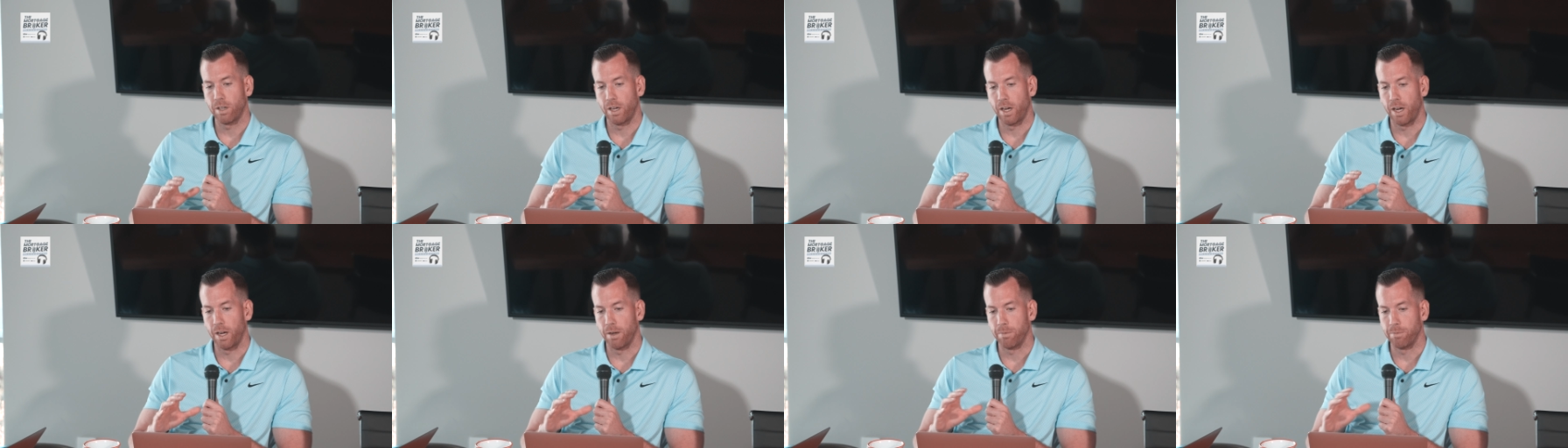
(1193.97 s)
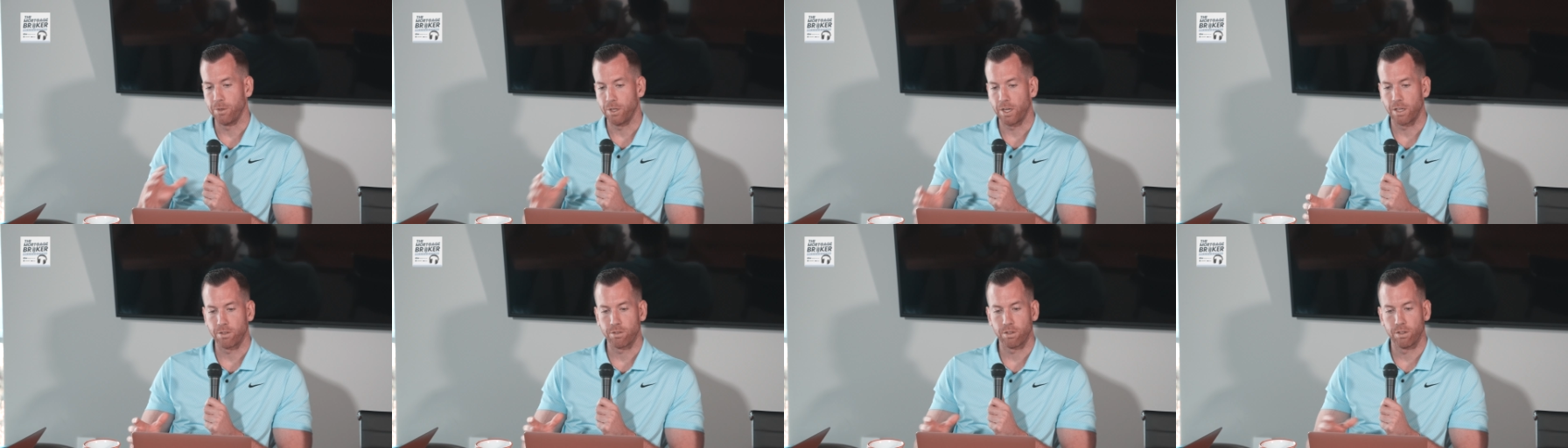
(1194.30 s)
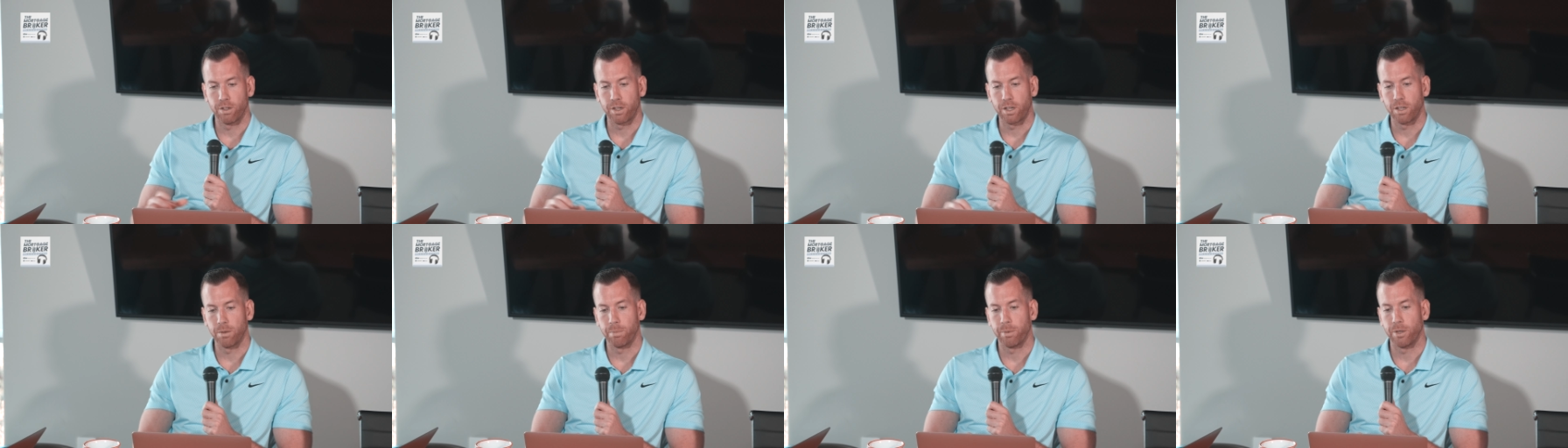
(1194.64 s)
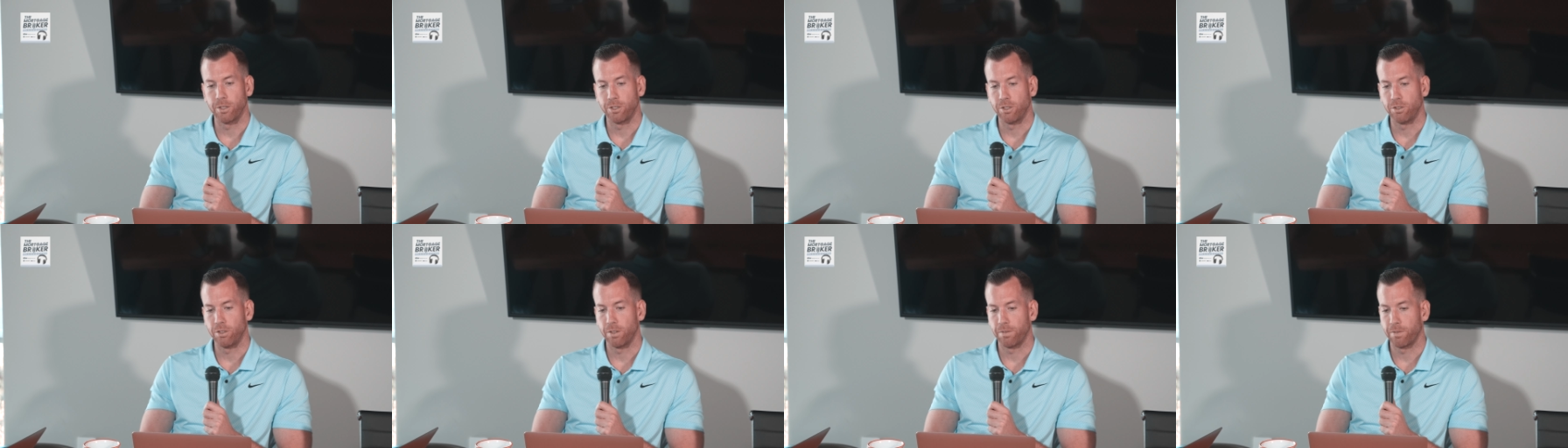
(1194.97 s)
You guys are looking to
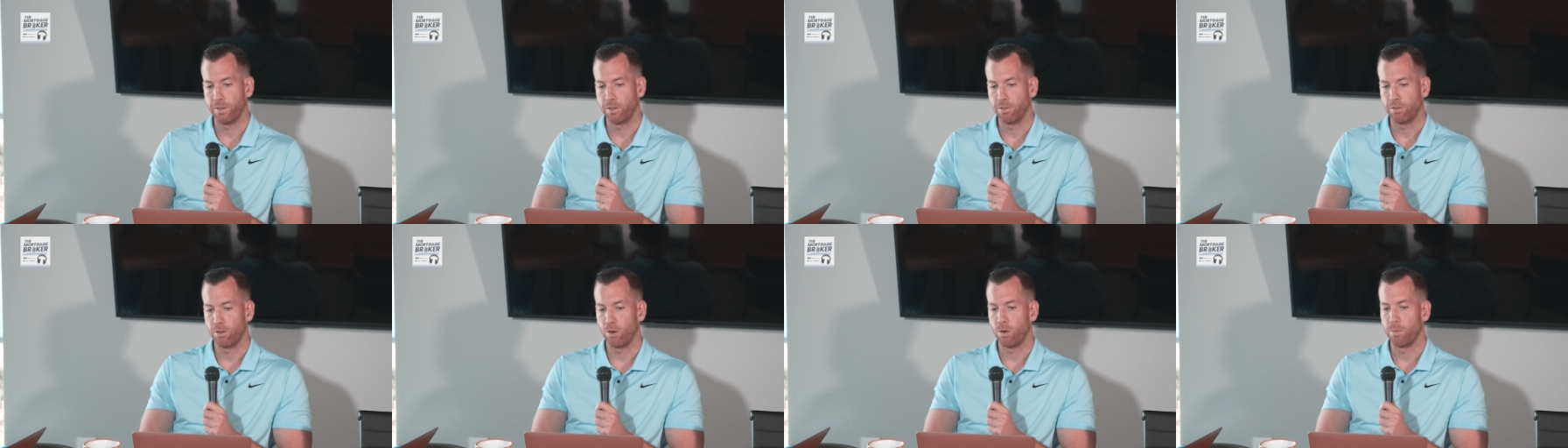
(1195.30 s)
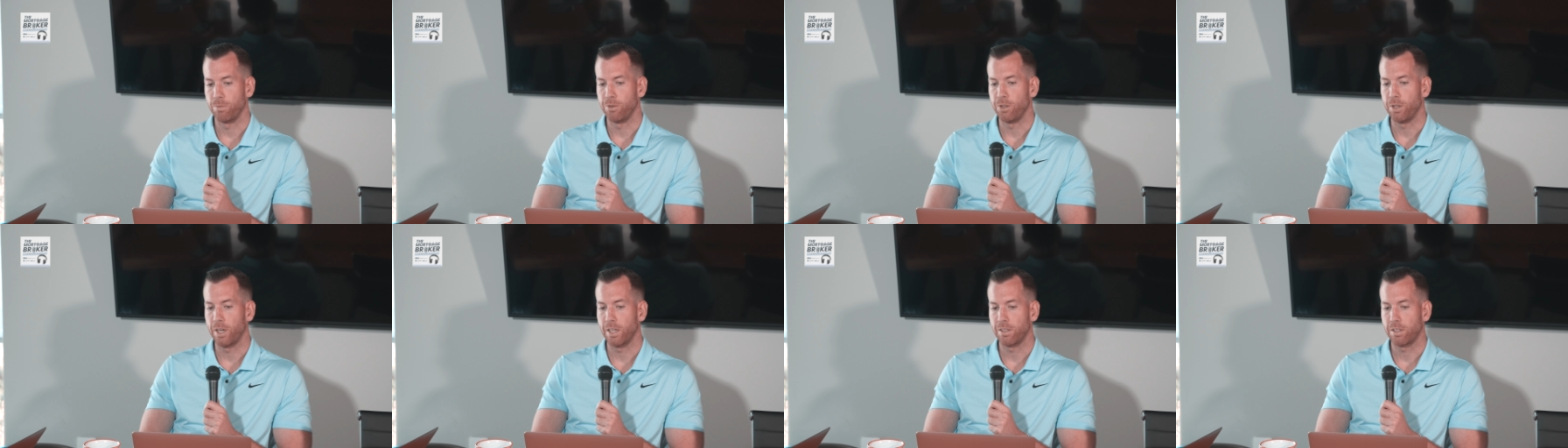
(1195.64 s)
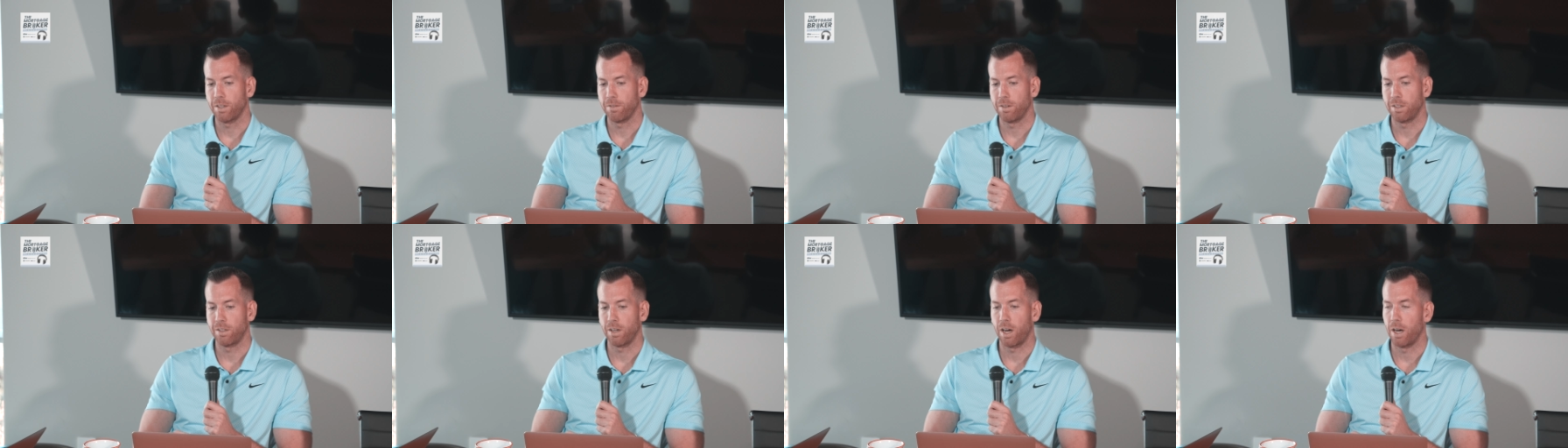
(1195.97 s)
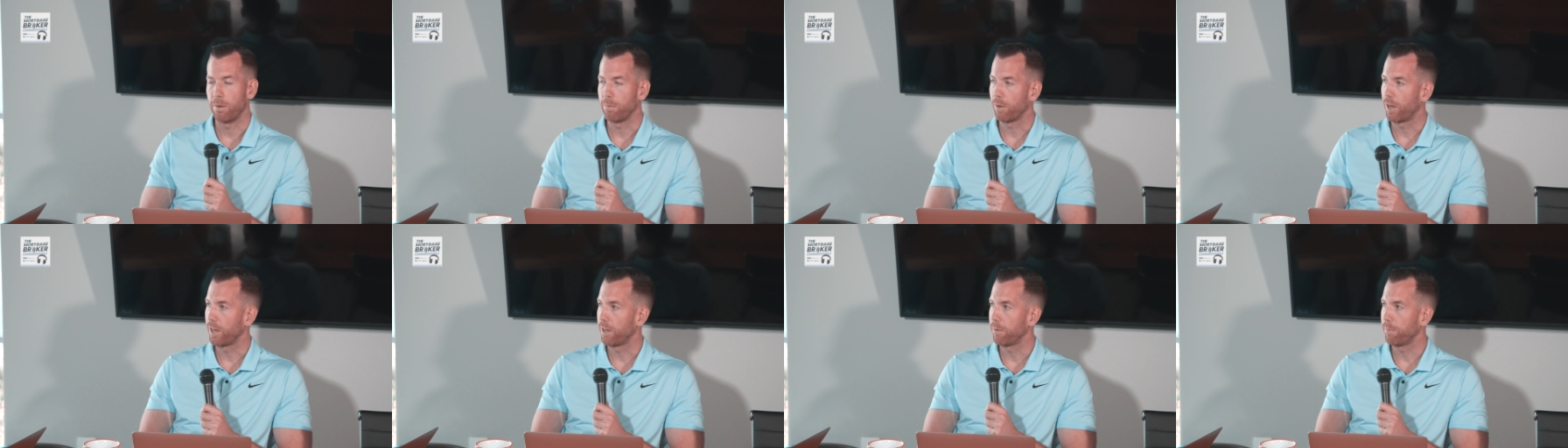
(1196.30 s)
purchase your first home. Do you guys have a
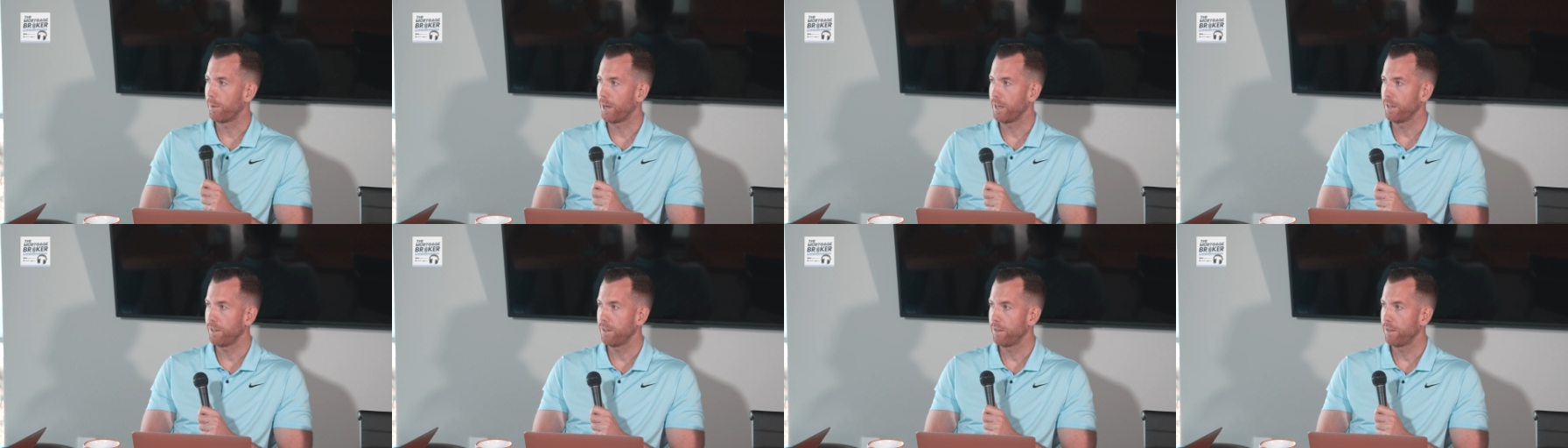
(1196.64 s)
timeline in mind?